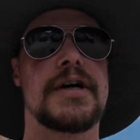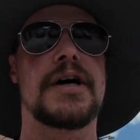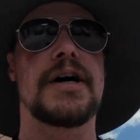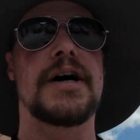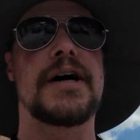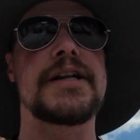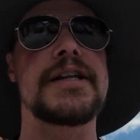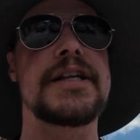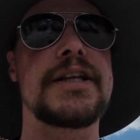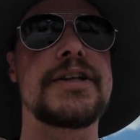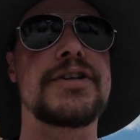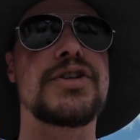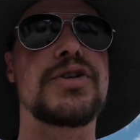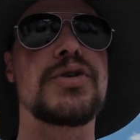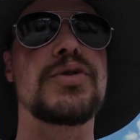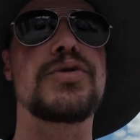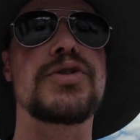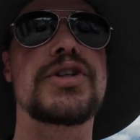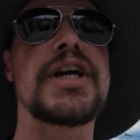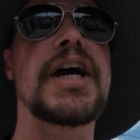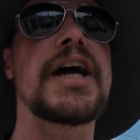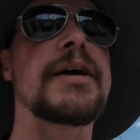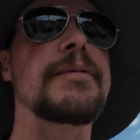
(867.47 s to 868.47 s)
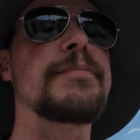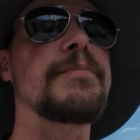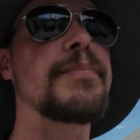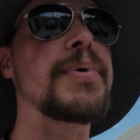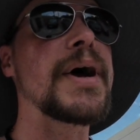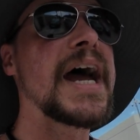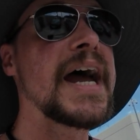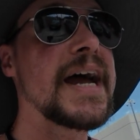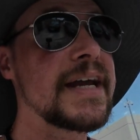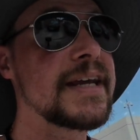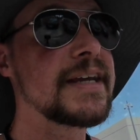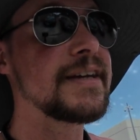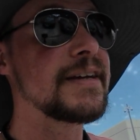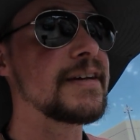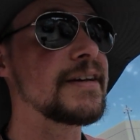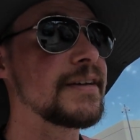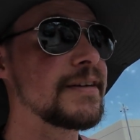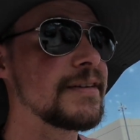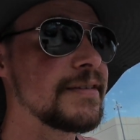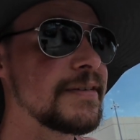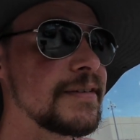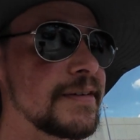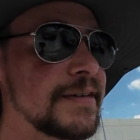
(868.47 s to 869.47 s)
I need to check back
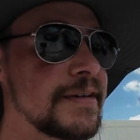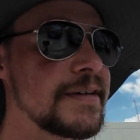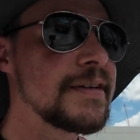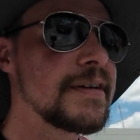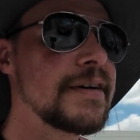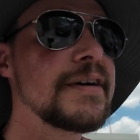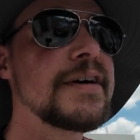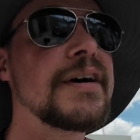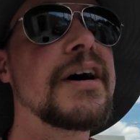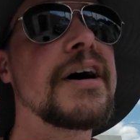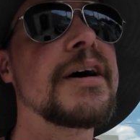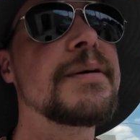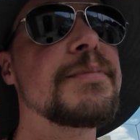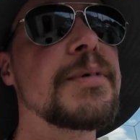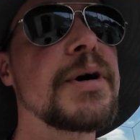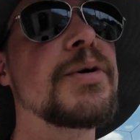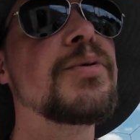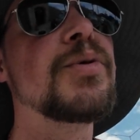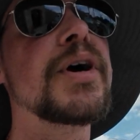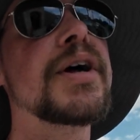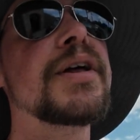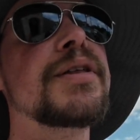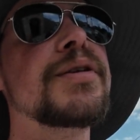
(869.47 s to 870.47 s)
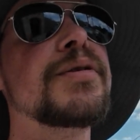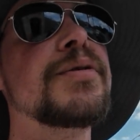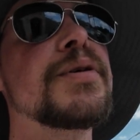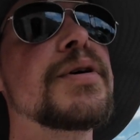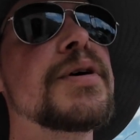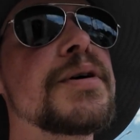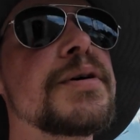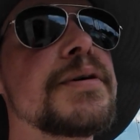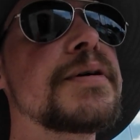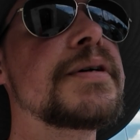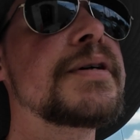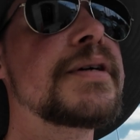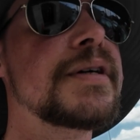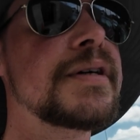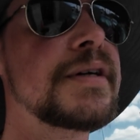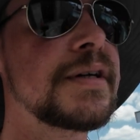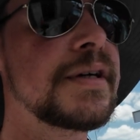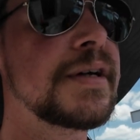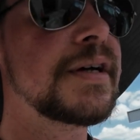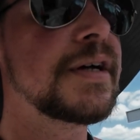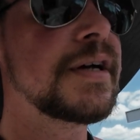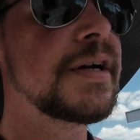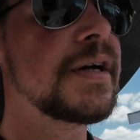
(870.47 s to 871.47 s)
in on my way through
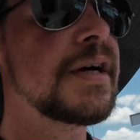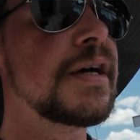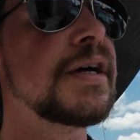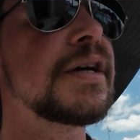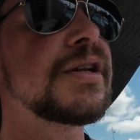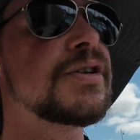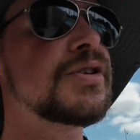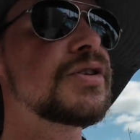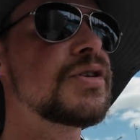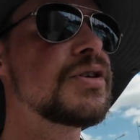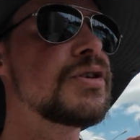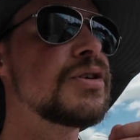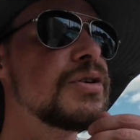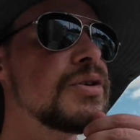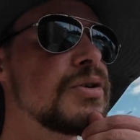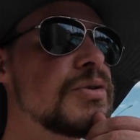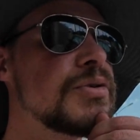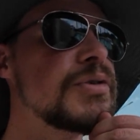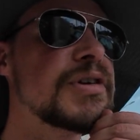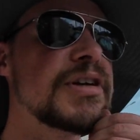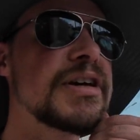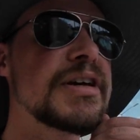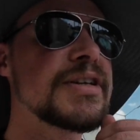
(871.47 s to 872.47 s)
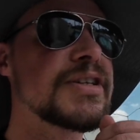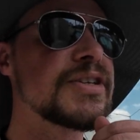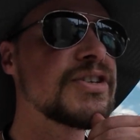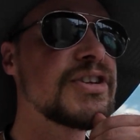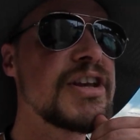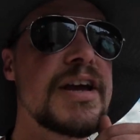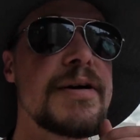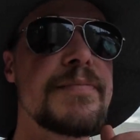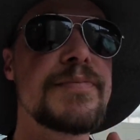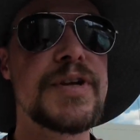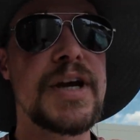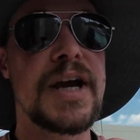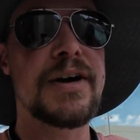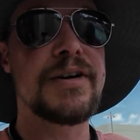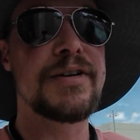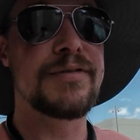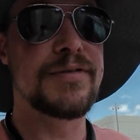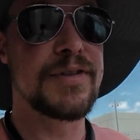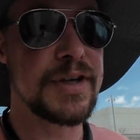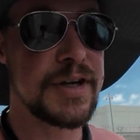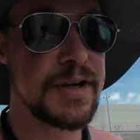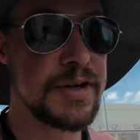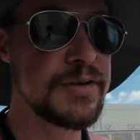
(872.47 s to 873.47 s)
to get stamped out
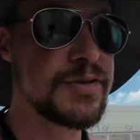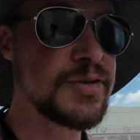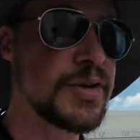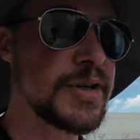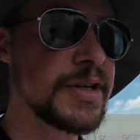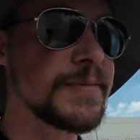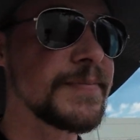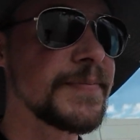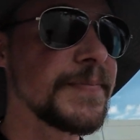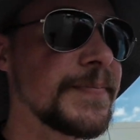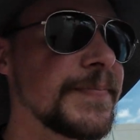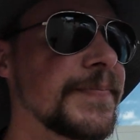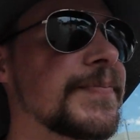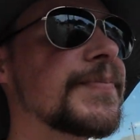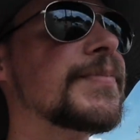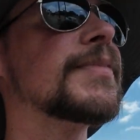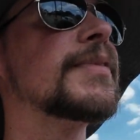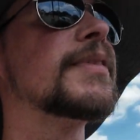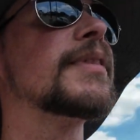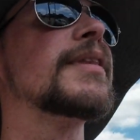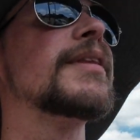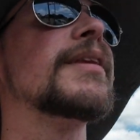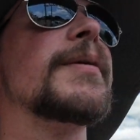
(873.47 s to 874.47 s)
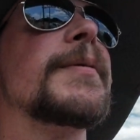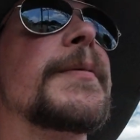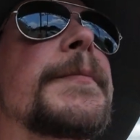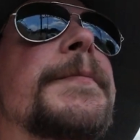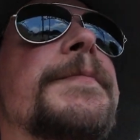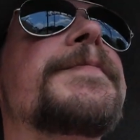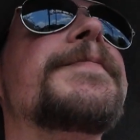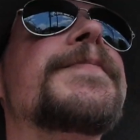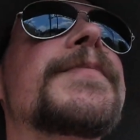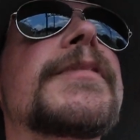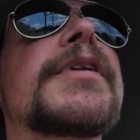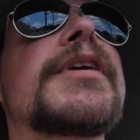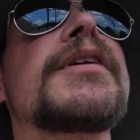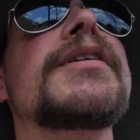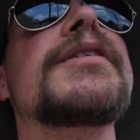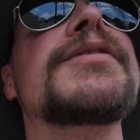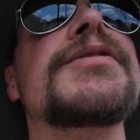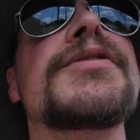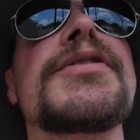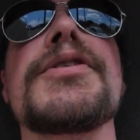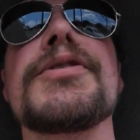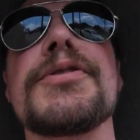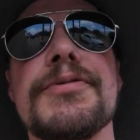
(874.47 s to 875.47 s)
of the country.
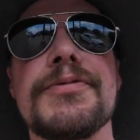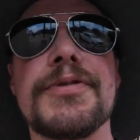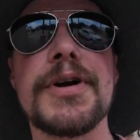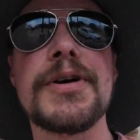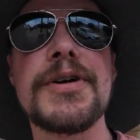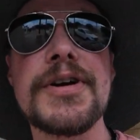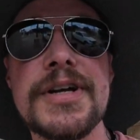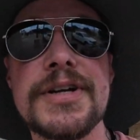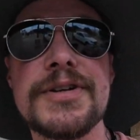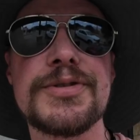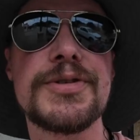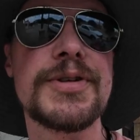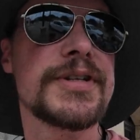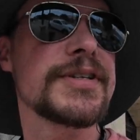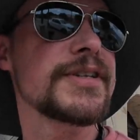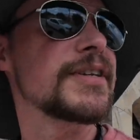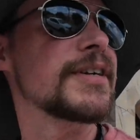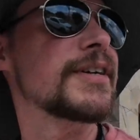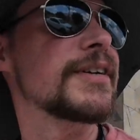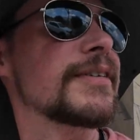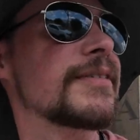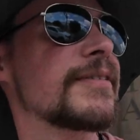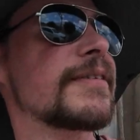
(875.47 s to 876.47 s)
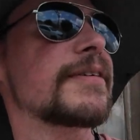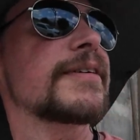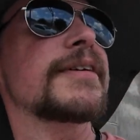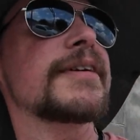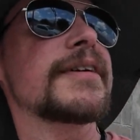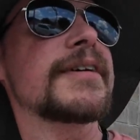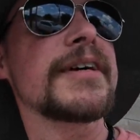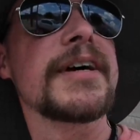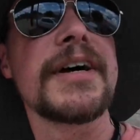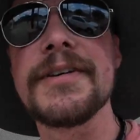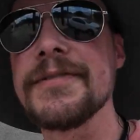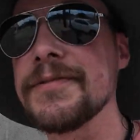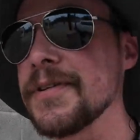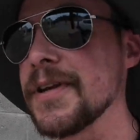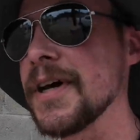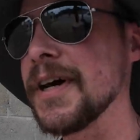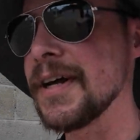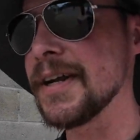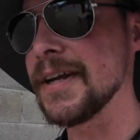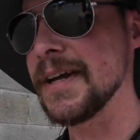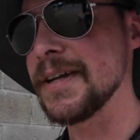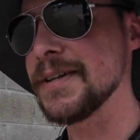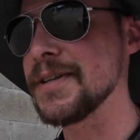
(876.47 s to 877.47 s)
So very interesting. Have
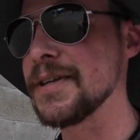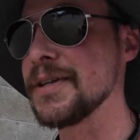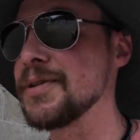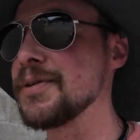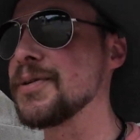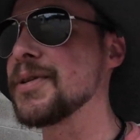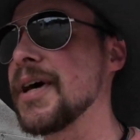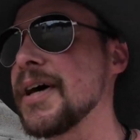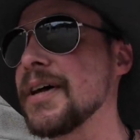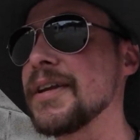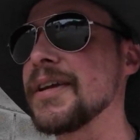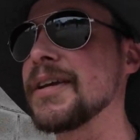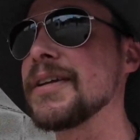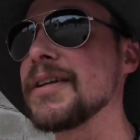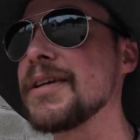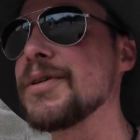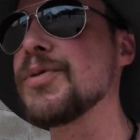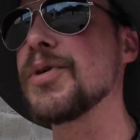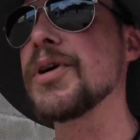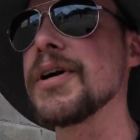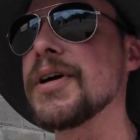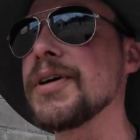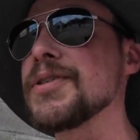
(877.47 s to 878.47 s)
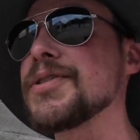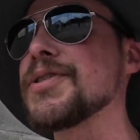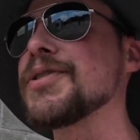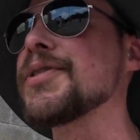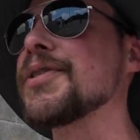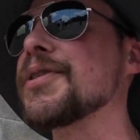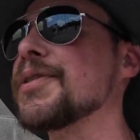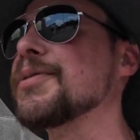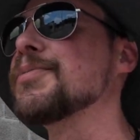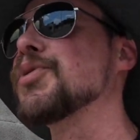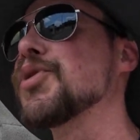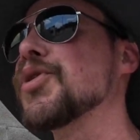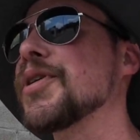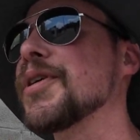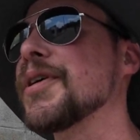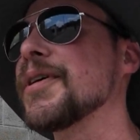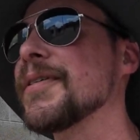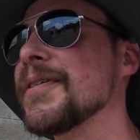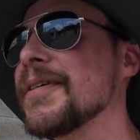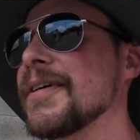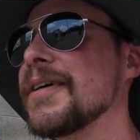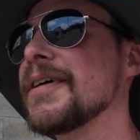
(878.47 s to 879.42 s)
not had to do that anywhere else along the border.